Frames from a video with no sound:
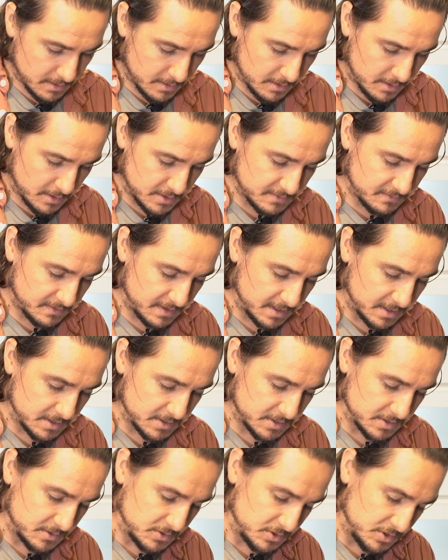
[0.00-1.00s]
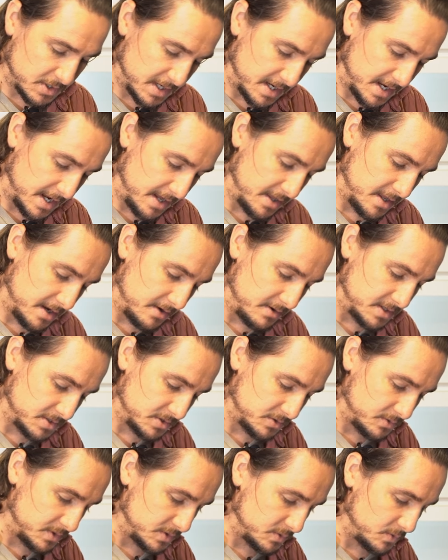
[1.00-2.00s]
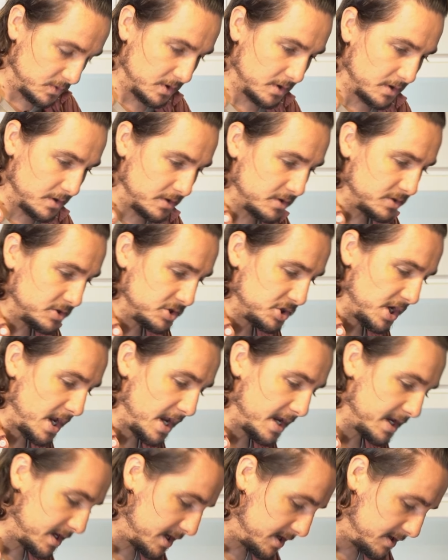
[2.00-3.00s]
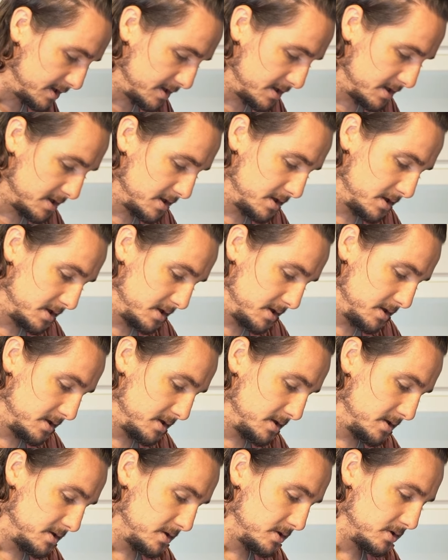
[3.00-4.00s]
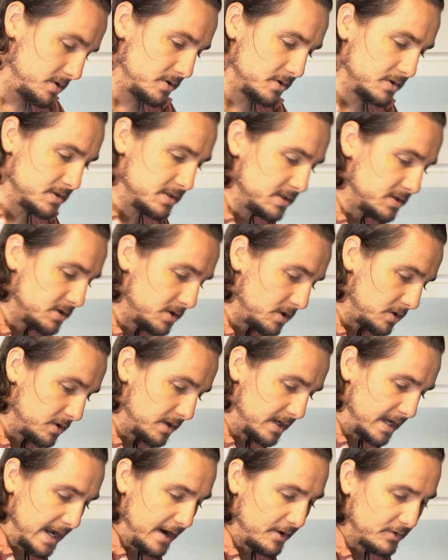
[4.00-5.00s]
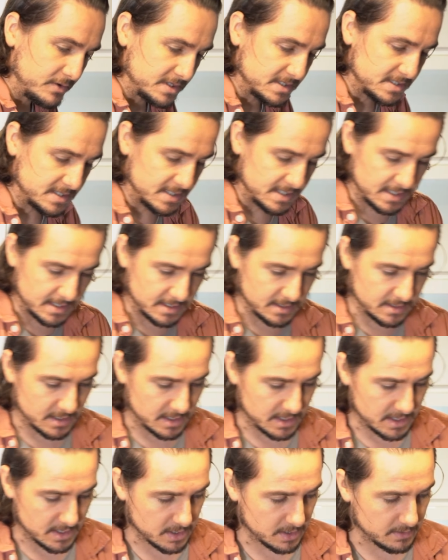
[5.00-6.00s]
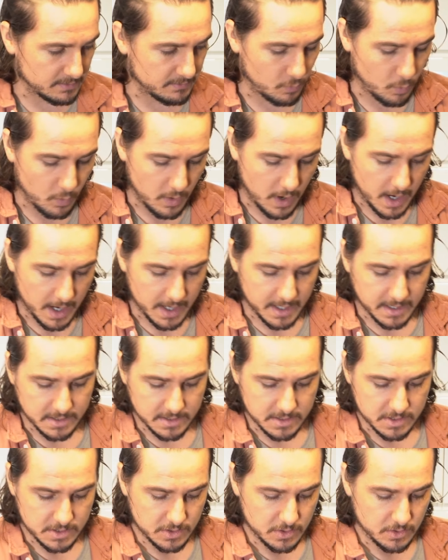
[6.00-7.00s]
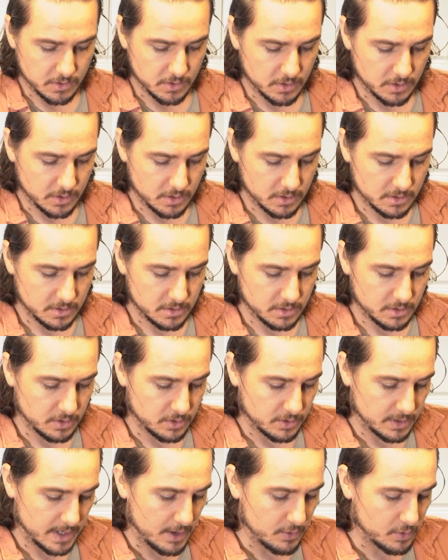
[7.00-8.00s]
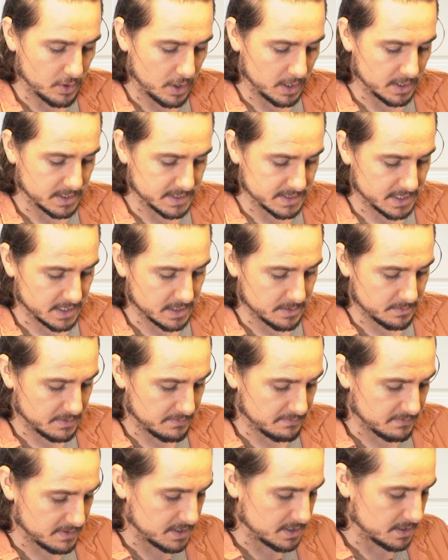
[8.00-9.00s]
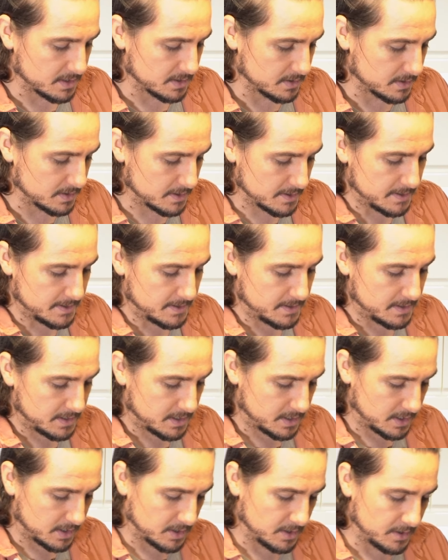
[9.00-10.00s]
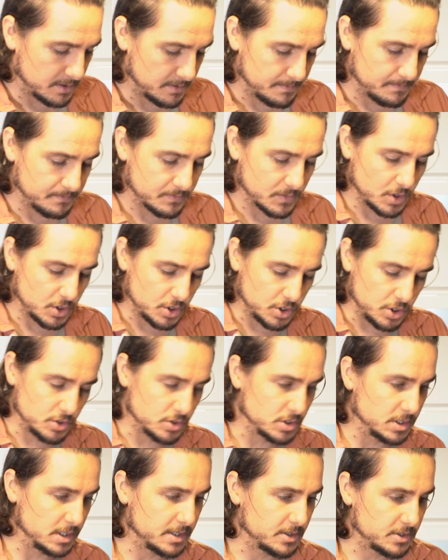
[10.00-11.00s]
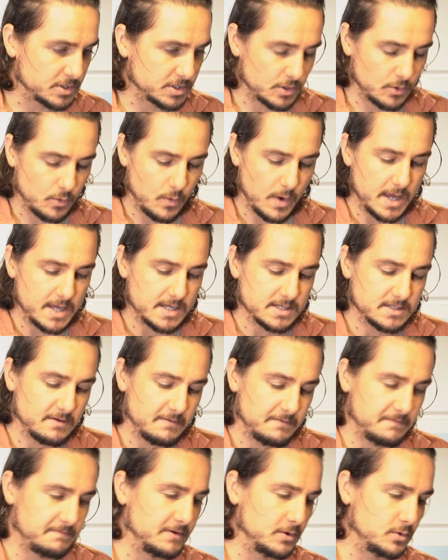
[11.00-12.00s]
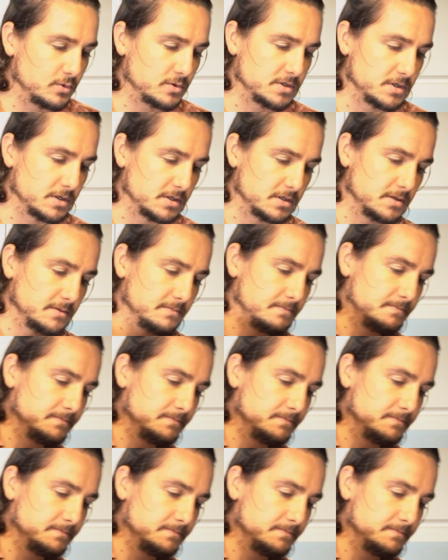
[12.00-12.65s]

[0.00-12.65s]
those vegans who drink out there, it is always worth checking, because it's not guaranteed that your kind of wines or alcohol is gonna be vegan. Usually because of the way it's filtered.